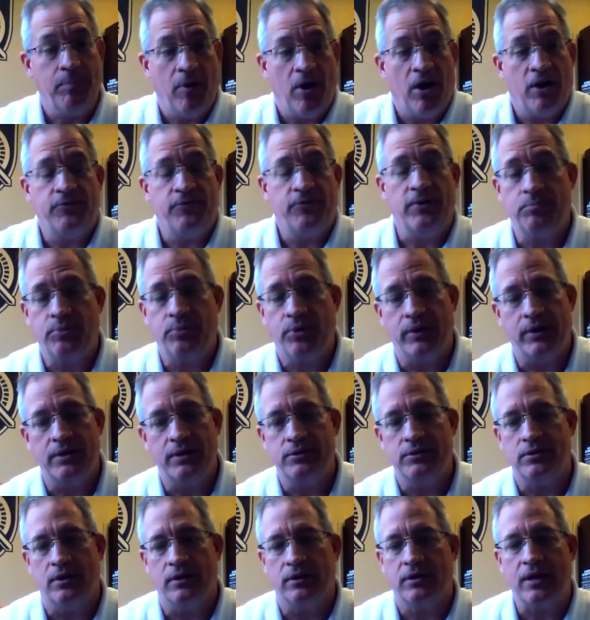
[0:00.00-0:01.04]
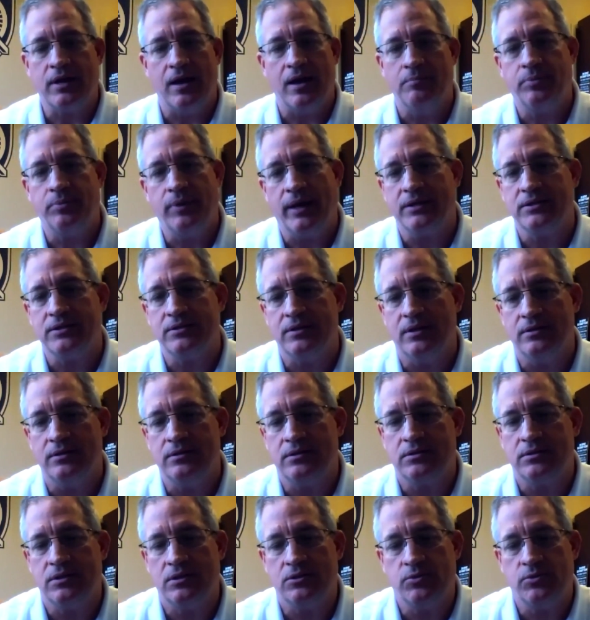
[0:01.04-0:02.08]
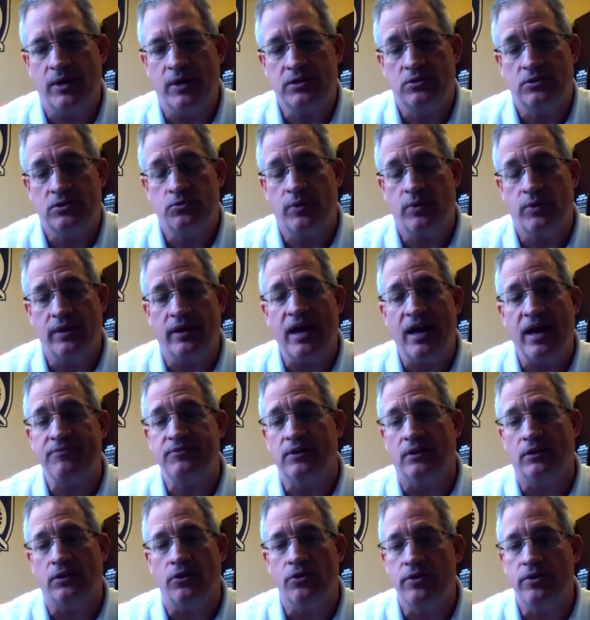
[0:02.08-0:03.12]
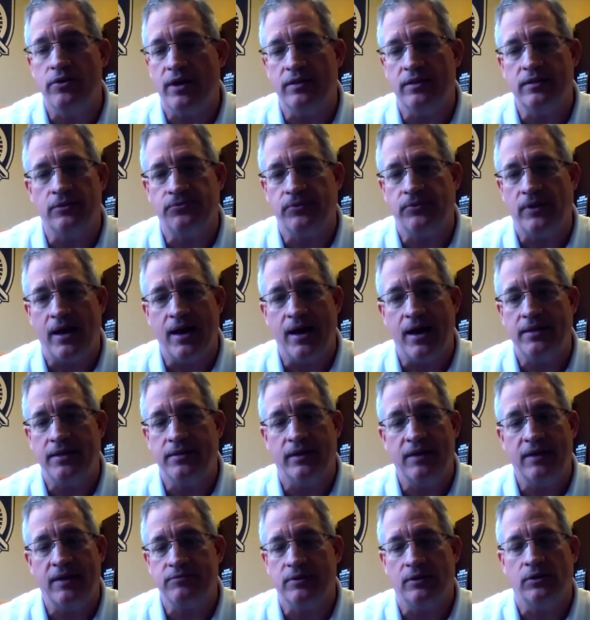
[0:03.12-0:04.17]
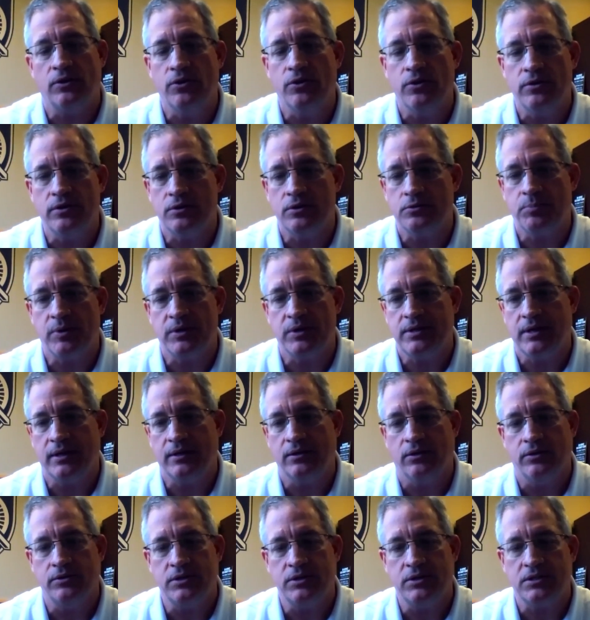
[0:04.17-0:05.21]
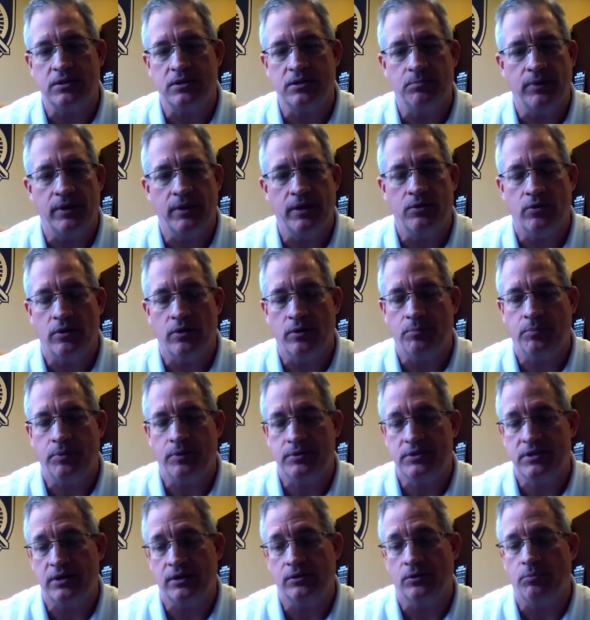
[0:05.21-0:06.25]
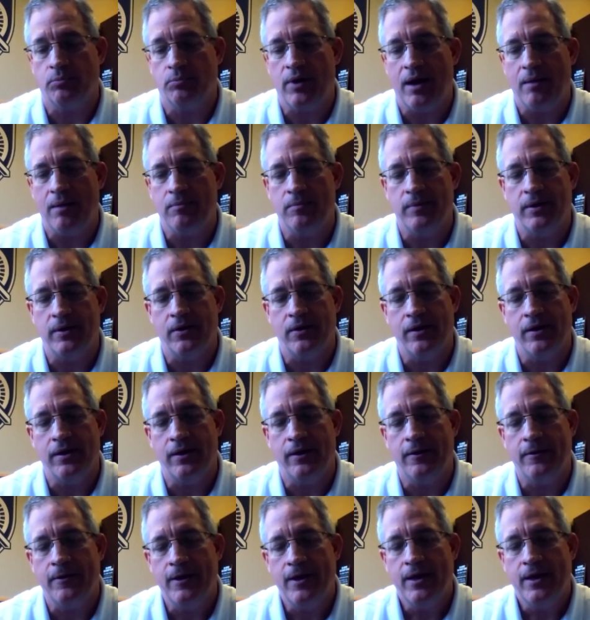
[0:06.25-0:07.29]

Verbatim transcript: often put into complex and situations where they'll have to learn on the fly. They'll have to learn this particular discipline or the particular problem area.